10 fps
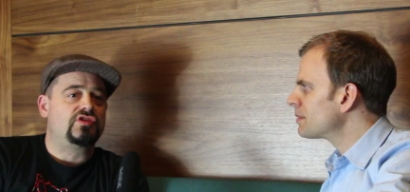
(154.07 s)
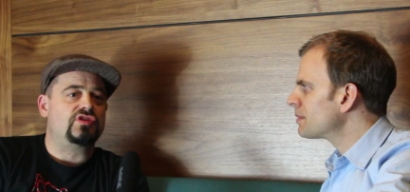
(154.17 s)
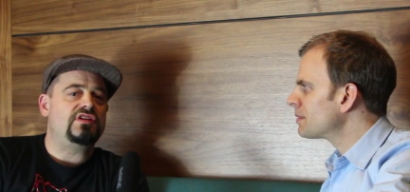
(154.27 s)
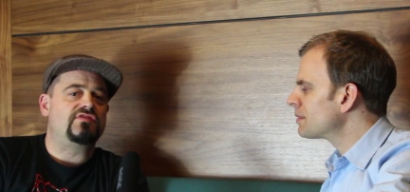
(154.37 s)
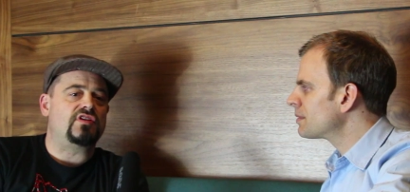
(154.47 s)

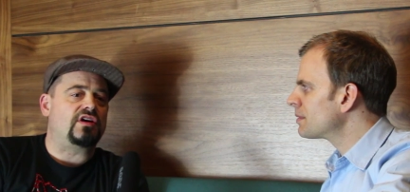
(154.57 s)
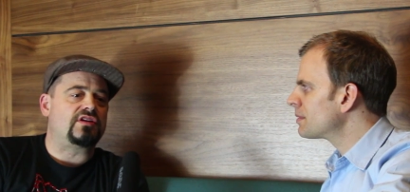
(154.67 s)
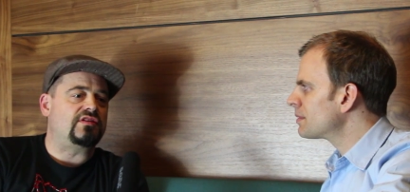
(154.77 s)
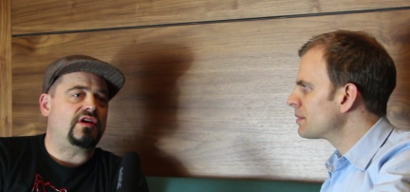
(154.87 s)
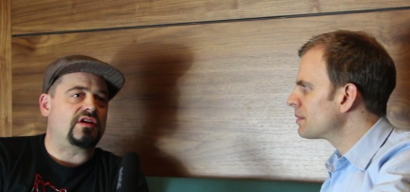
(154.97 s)
Speaker 1: could even
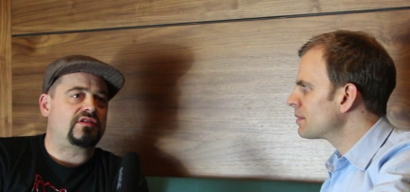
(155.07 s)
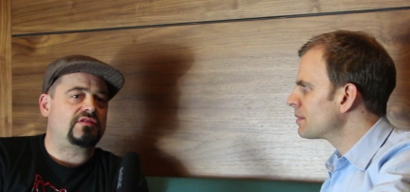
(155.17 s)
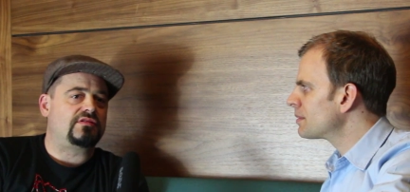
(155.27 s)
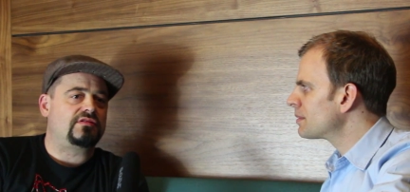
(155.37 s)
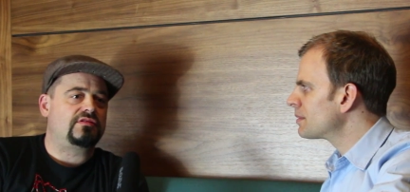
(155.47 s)
argue that
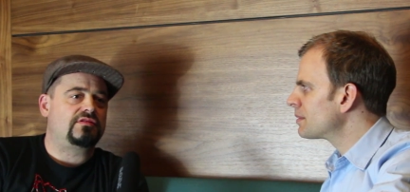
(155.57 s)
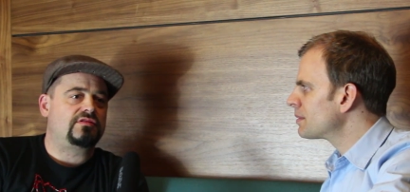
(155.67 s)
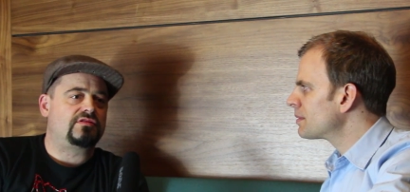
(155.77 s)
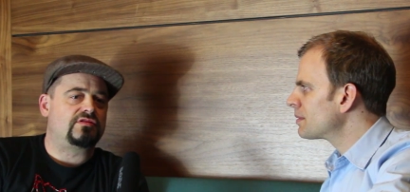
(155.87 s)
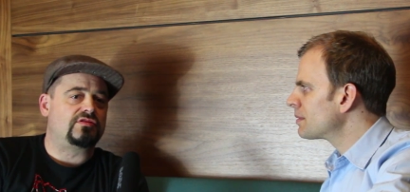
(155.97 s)

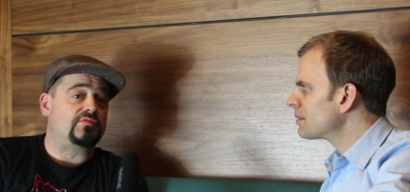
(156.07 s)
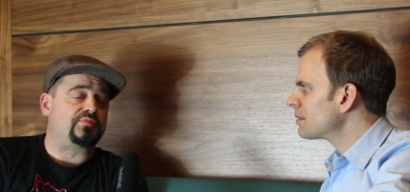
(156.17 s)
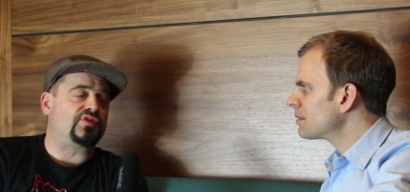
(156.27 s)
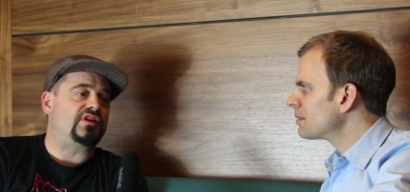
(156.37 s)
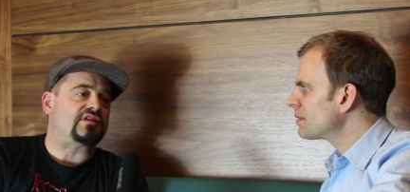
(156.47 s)
good
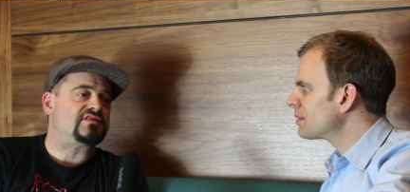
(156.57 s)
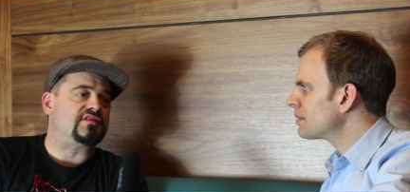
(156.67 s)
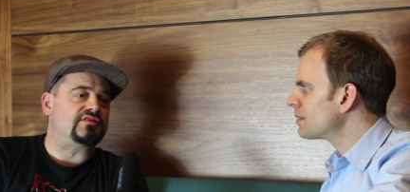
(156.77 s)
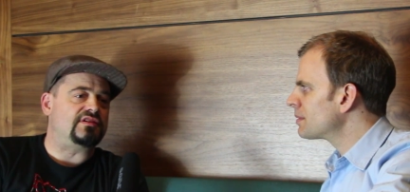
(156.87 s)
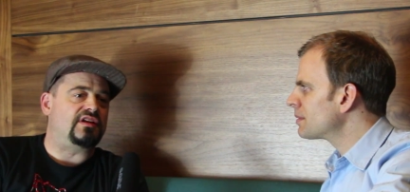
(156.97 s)
products
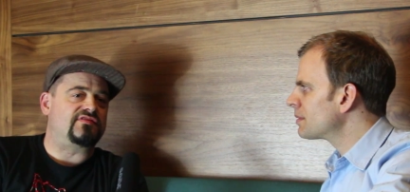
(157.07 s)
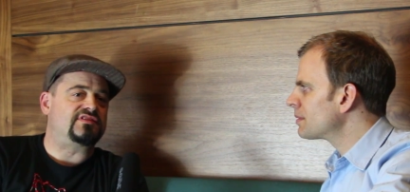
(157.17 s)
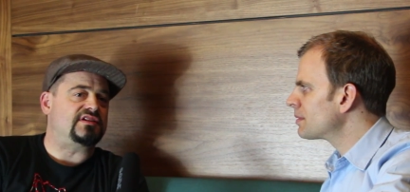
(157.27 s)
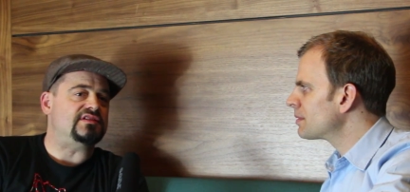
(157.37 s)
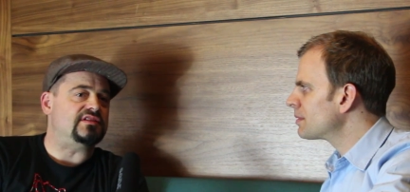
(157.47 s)
don't need
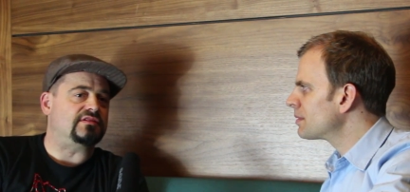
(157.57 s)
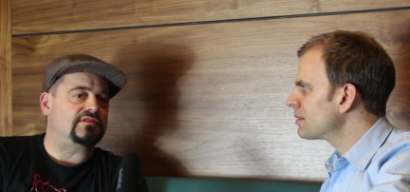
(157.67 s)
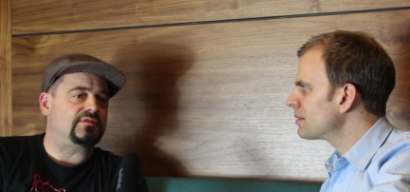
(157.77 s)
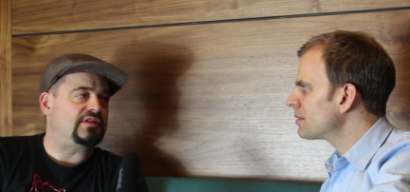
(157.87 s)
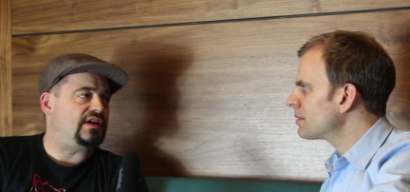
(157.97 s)
advertising.
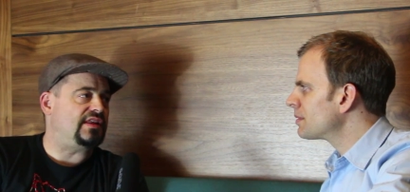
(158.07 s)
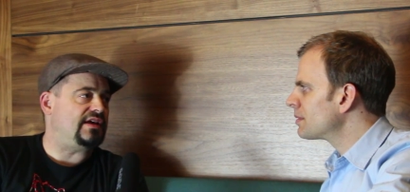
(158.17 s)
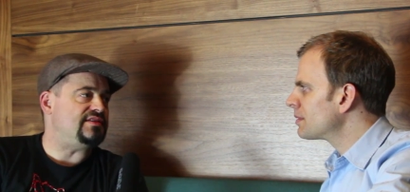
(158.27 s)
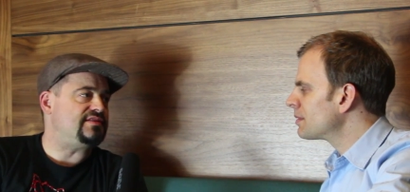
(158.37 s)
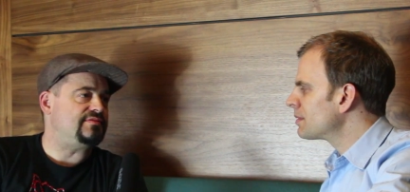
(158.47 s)
I mean,
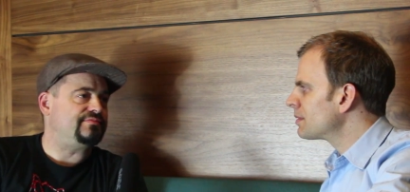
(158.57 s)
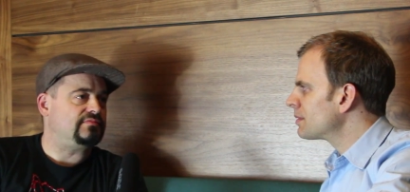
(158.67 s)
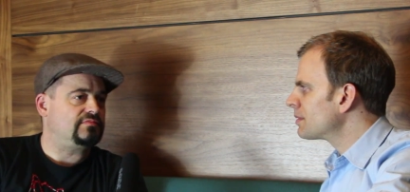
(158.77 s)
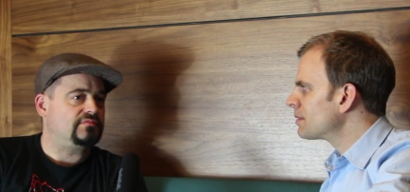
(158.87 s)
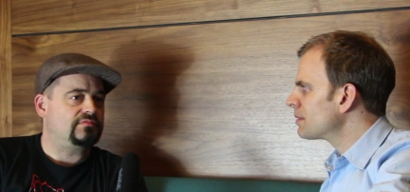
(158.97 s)
that is
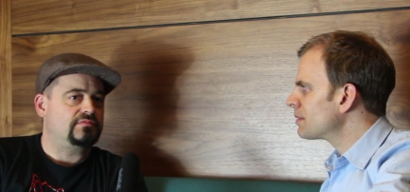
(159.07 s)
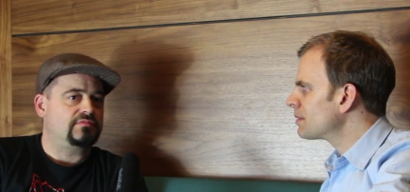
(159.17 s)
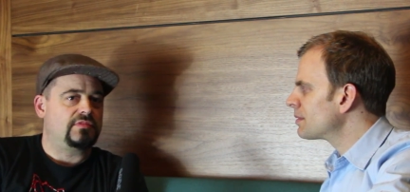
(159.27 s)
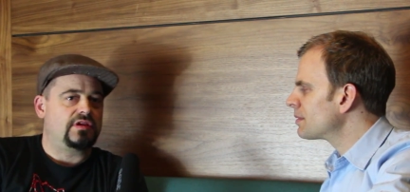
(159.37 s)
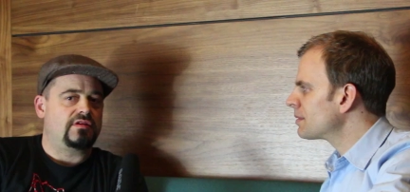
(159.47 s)

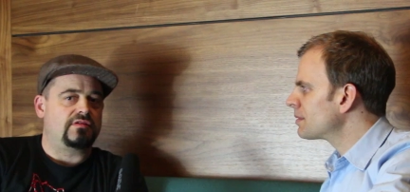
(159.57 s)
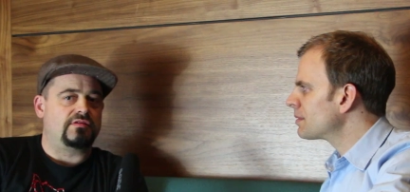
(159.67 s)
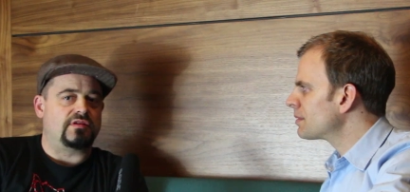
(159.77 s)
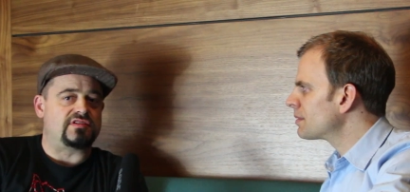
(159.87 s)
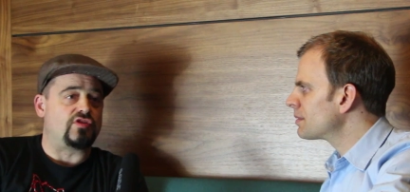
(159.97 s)

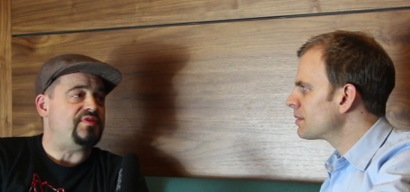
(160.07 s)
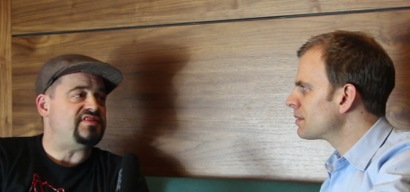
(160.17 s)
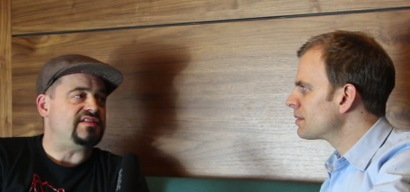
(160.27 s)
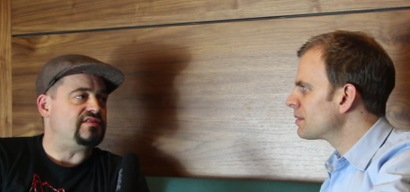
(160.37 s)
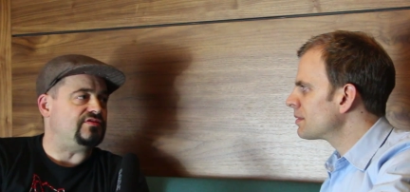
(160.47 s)
common
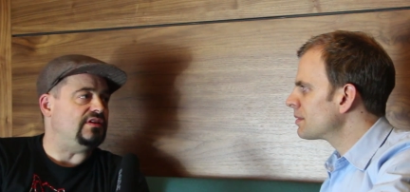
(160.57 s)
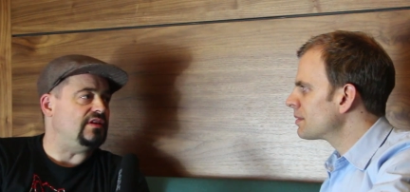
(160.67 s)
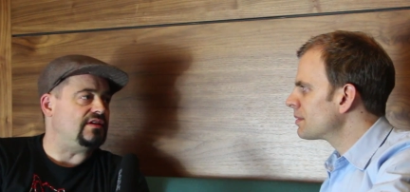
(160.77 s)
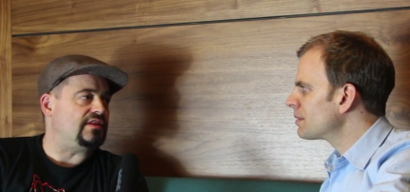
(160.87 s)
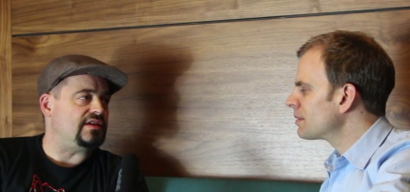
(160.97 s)
sense, really.
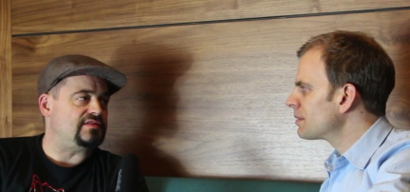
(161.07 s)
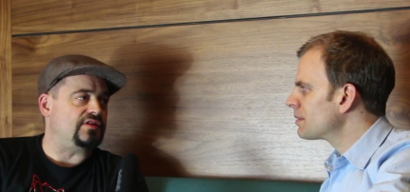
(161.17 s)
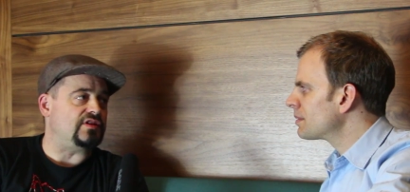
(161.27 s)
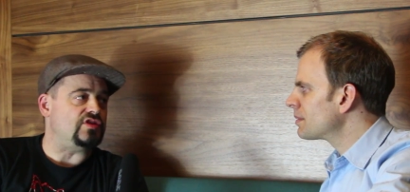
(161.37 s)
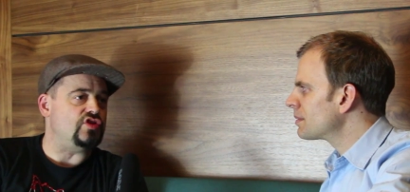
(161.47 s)
That's
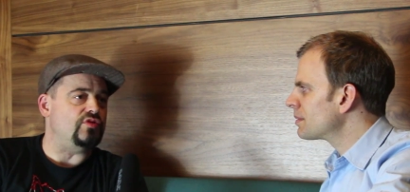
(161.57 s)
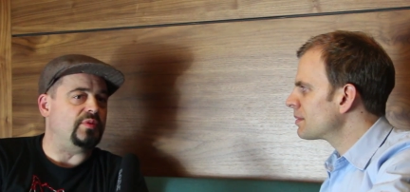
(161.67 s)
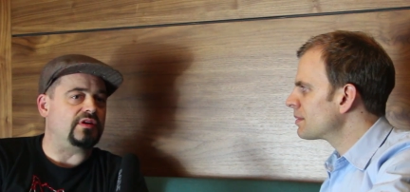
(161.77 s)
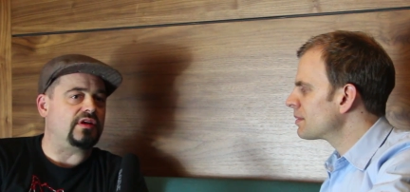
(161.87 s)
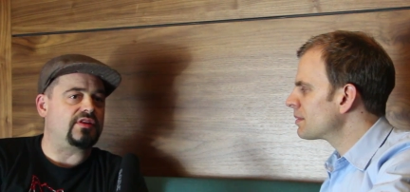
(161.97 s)
nothing new.
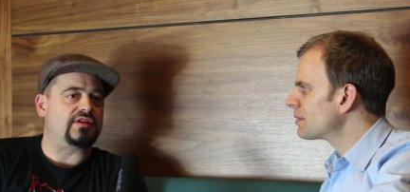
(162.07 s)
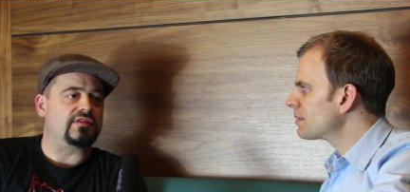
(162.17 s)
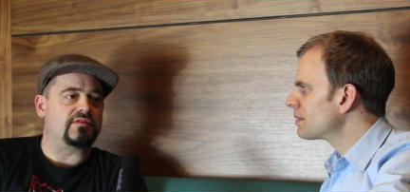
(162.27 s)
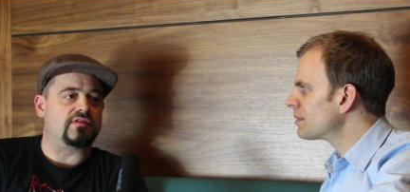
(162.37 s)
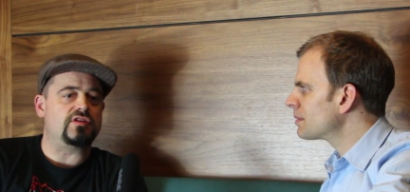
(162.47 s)
But I think
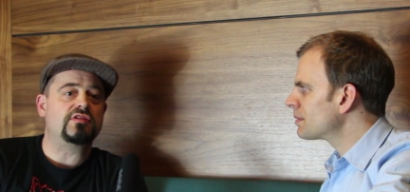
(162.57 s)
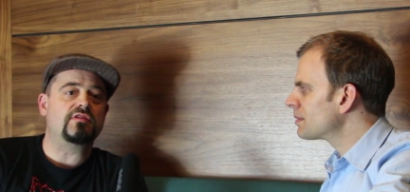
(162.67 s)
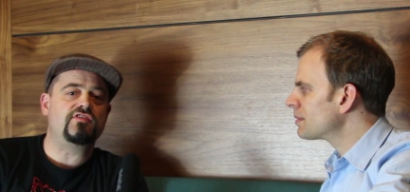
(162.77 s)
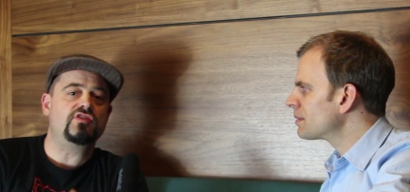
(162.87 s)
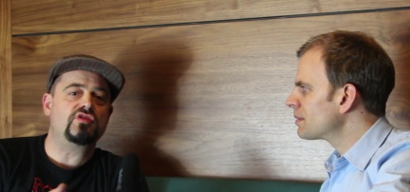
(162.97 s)

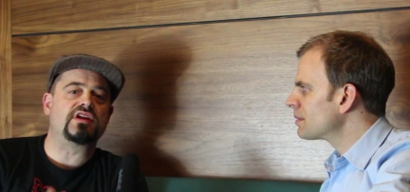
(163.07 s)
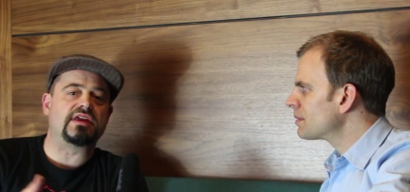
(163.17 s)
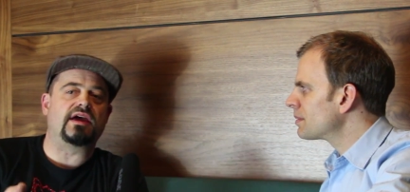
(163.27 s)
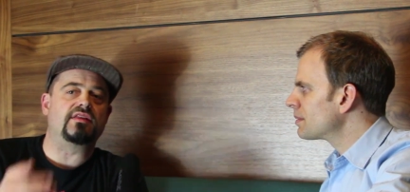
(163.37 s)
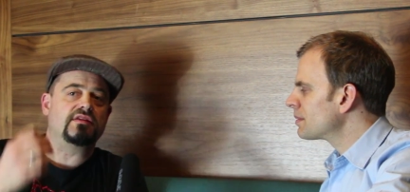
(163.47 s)
if you're
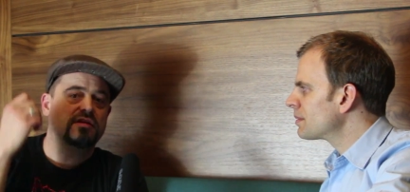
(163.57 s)
looking at